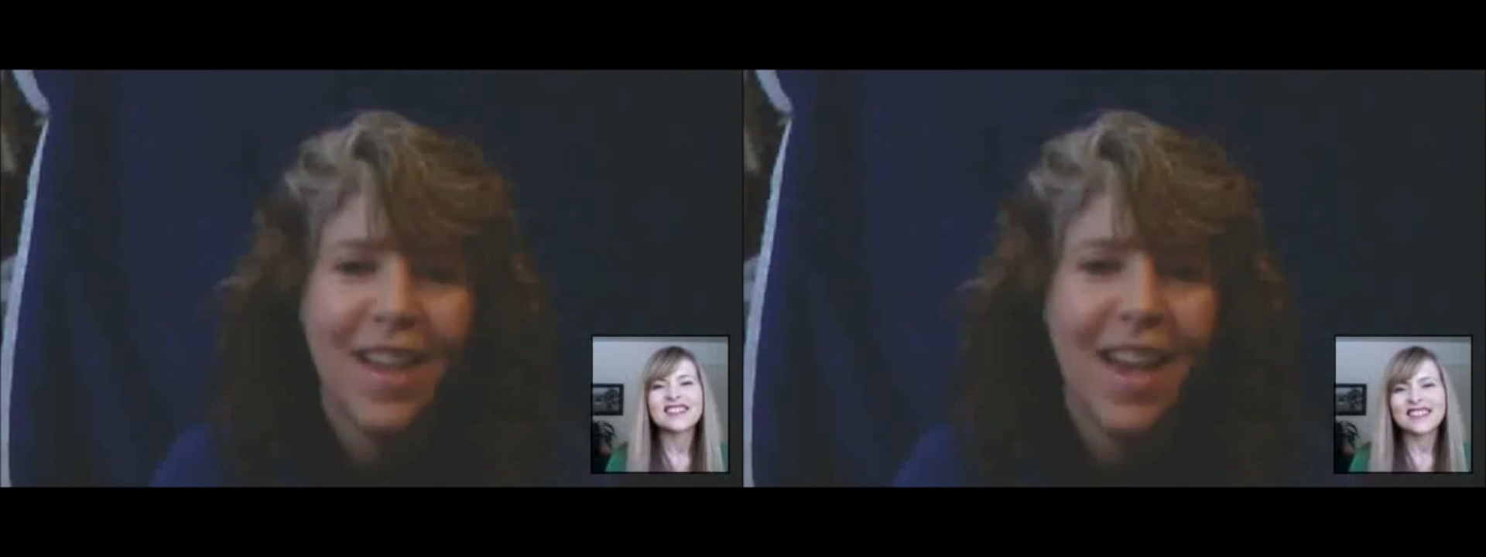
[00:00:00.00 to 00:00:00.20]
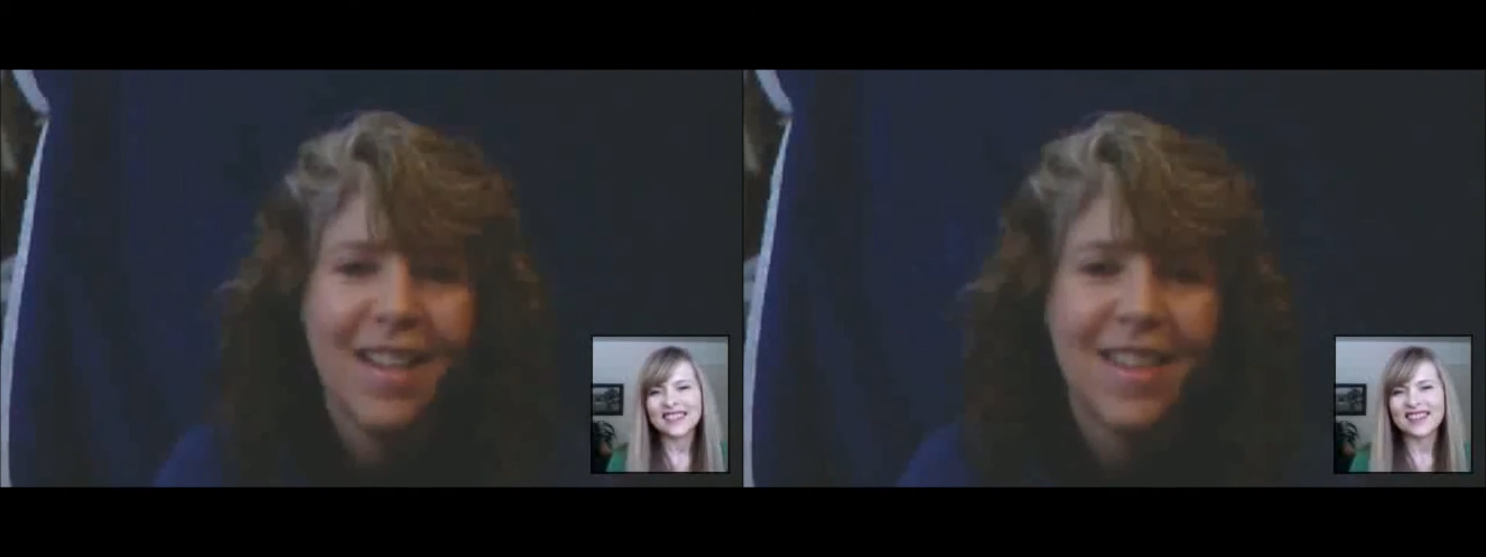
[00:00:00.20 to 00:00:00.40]

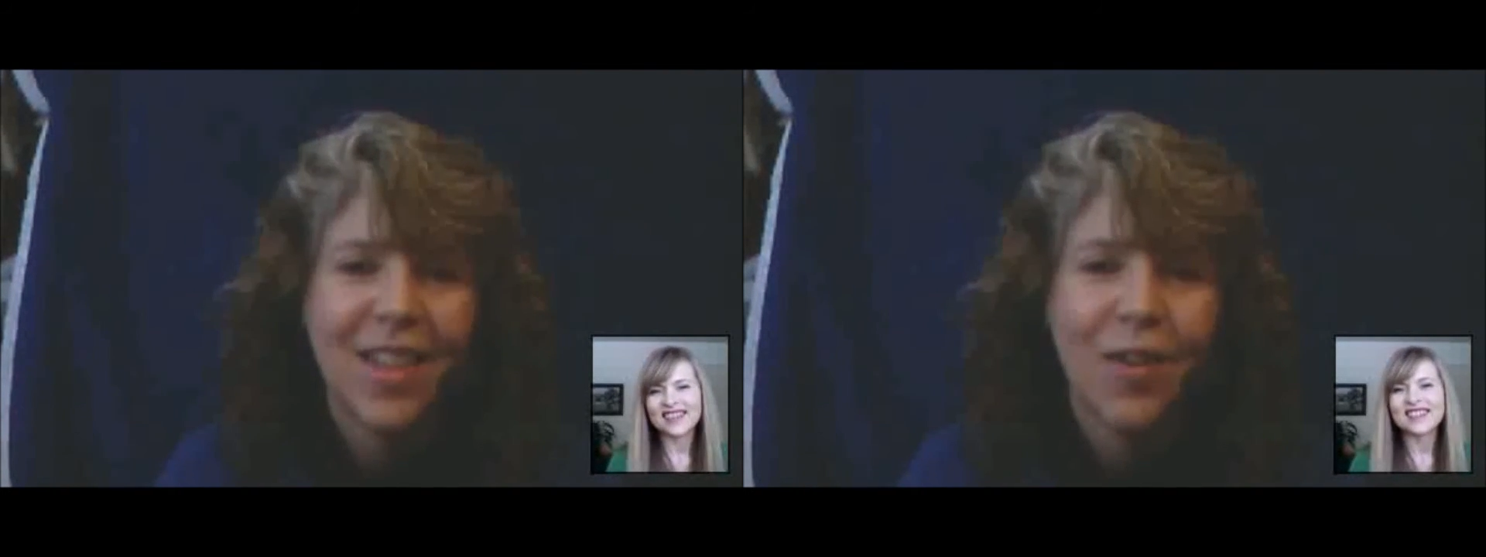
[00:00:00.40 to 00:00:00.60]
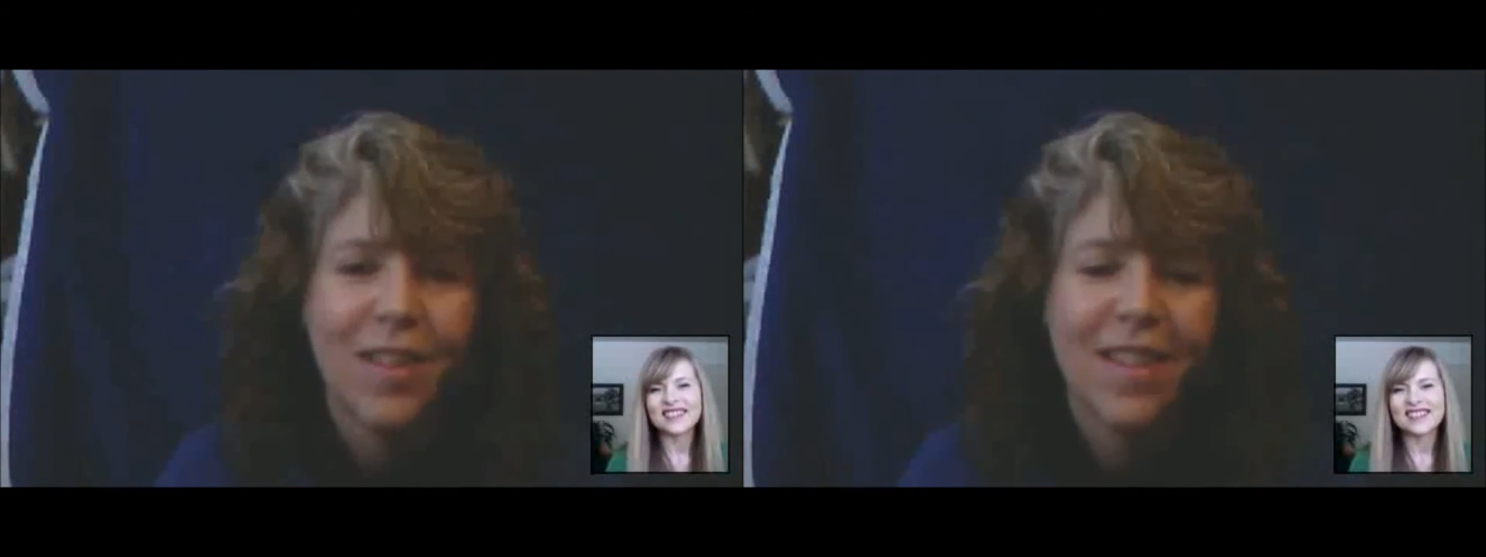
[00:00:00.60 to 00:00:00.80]
and
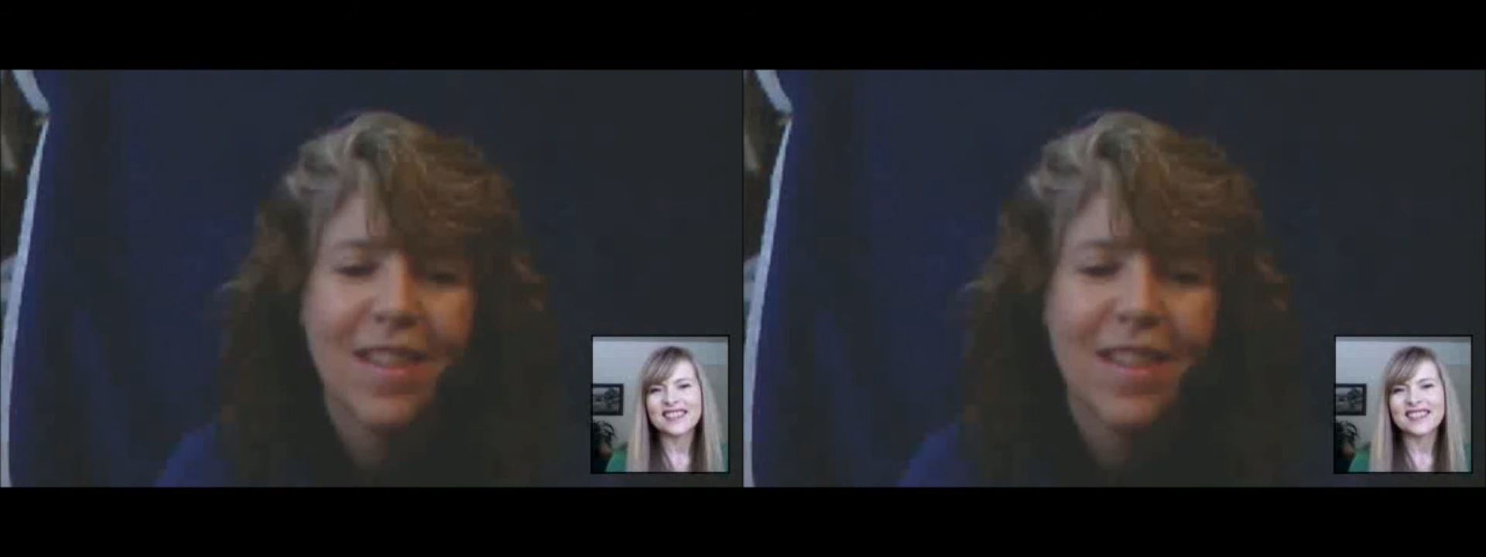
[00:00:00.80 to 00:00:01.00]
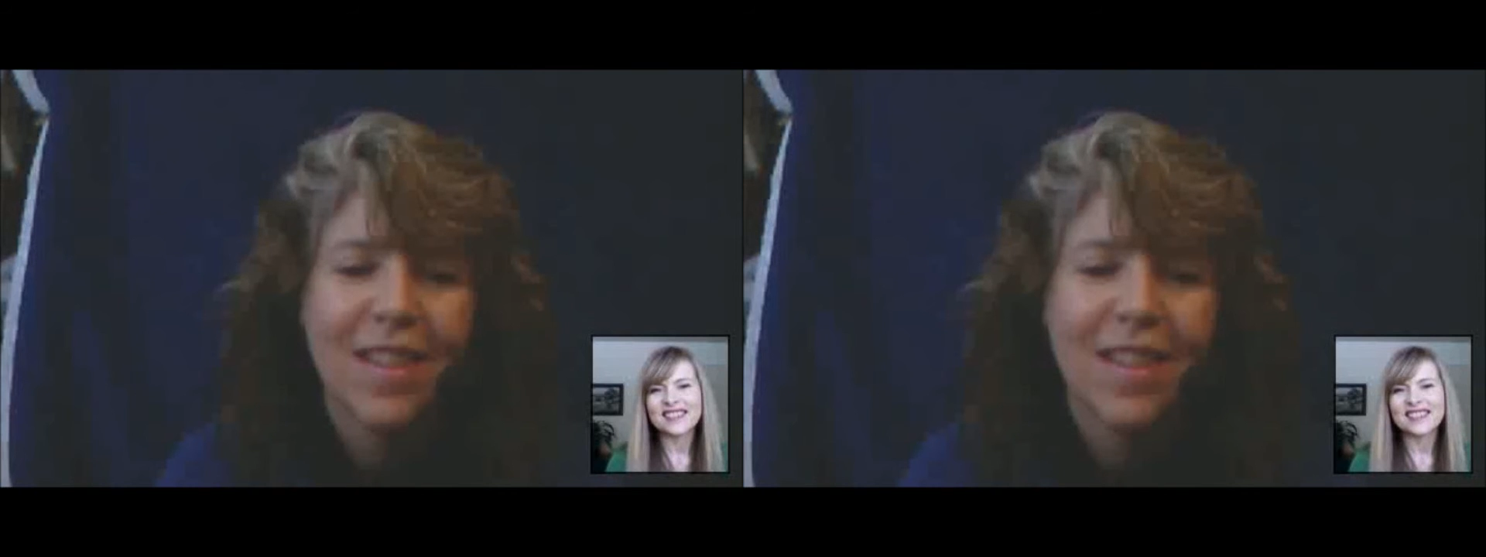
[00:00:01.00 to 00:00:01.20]
so
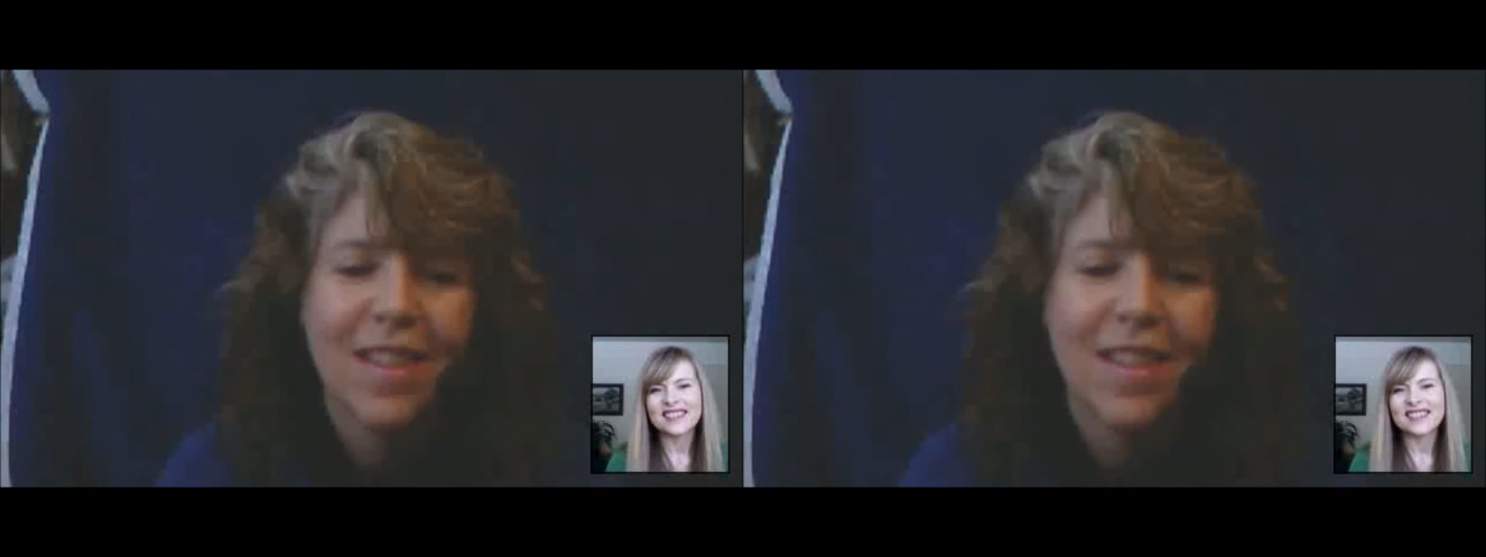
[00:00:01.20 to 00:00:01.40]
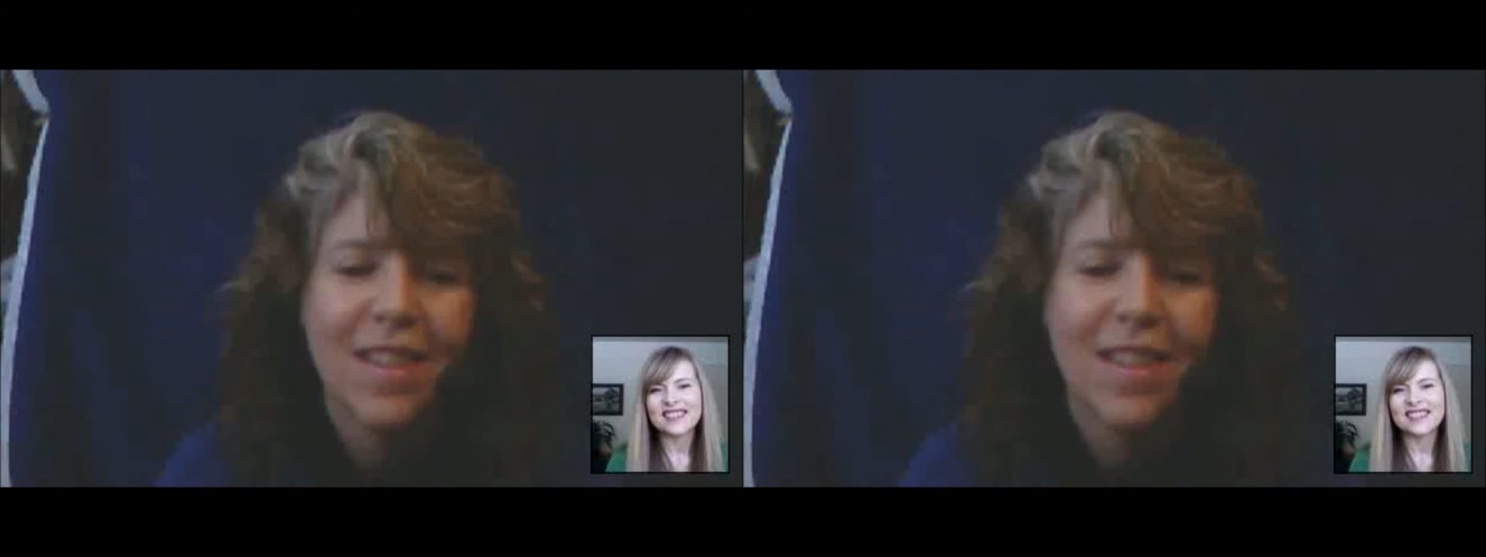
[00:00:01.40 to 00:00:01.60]

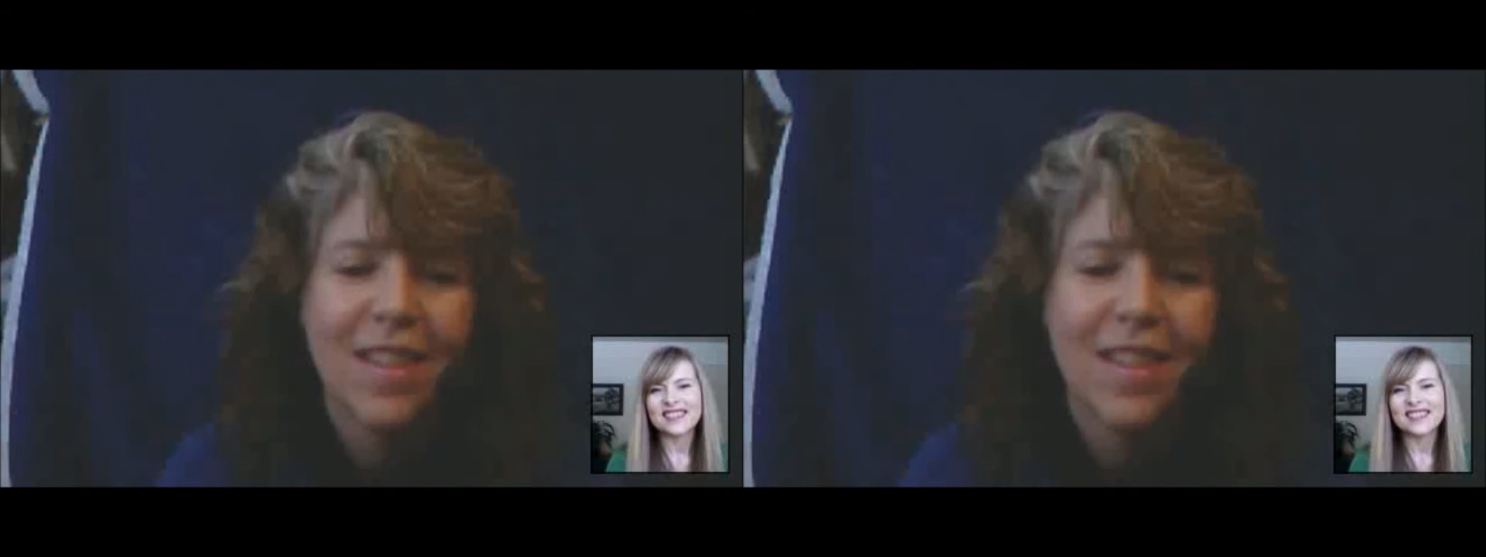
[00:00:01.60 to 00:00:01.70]
if you